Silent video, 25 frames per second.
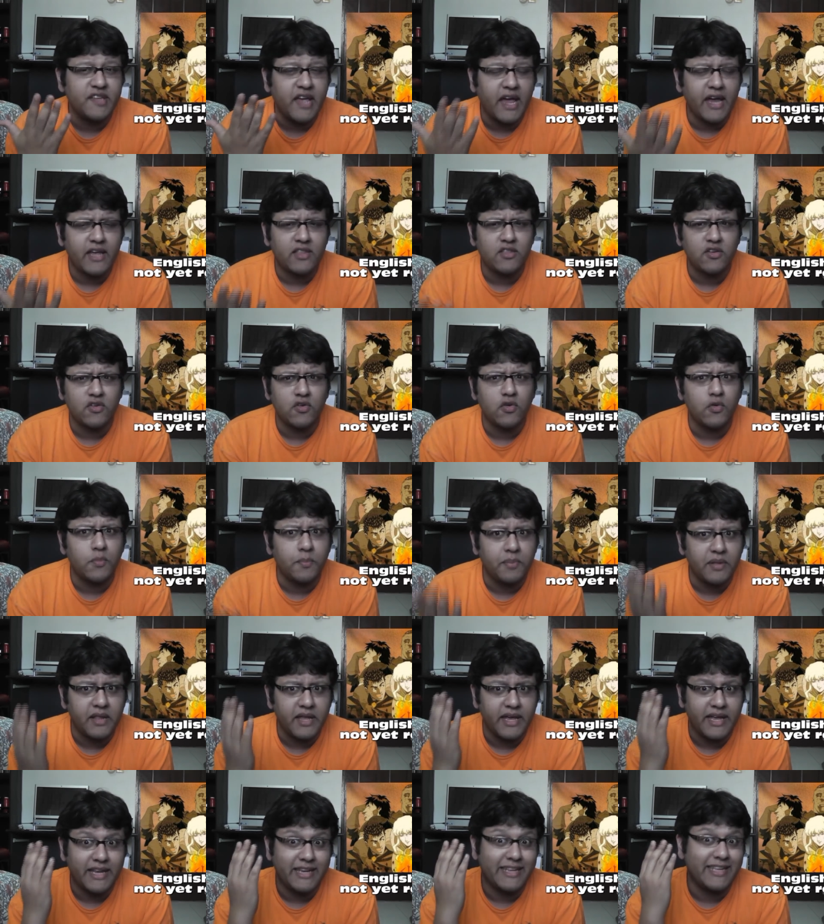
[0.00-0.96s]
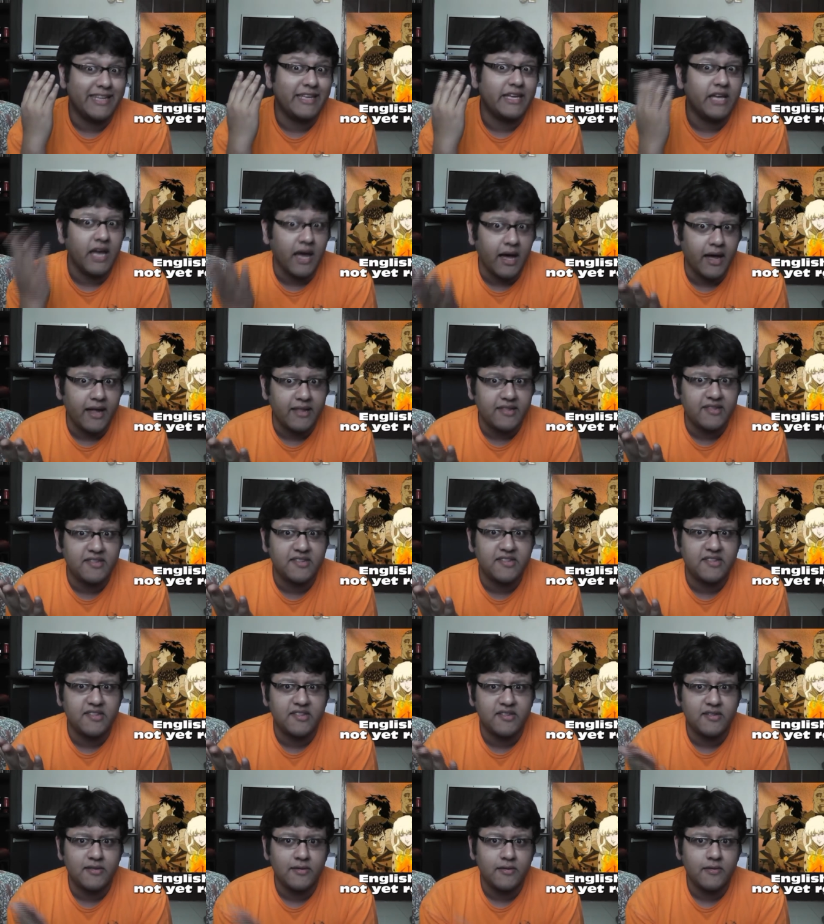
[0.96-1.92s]
actor who played
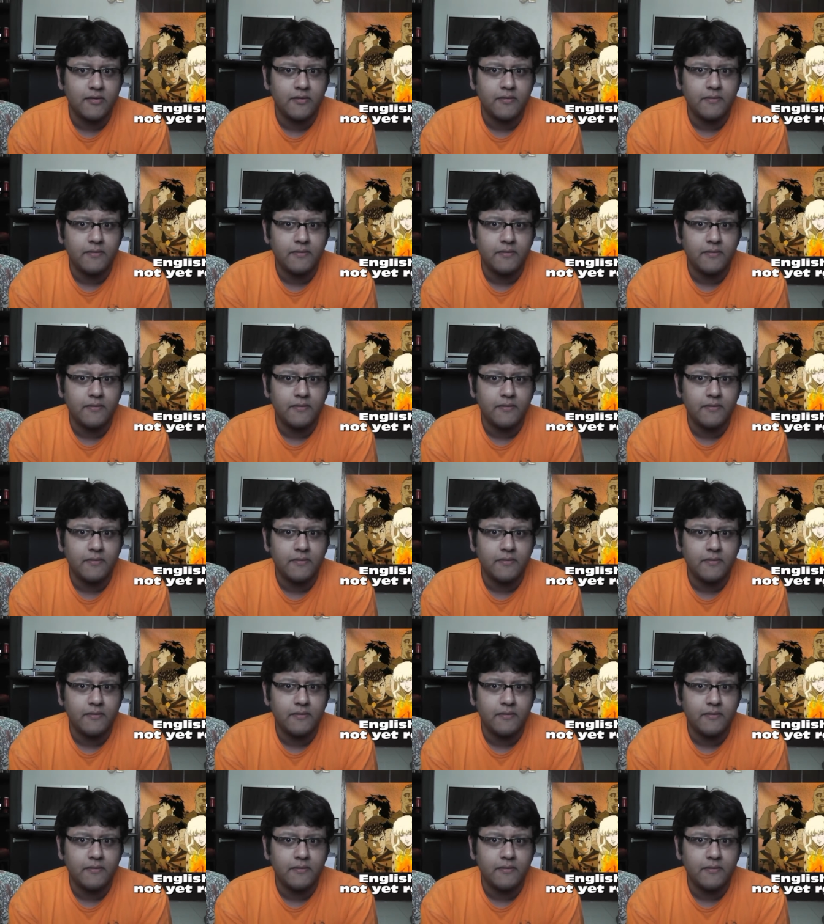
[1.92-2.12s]
Guts.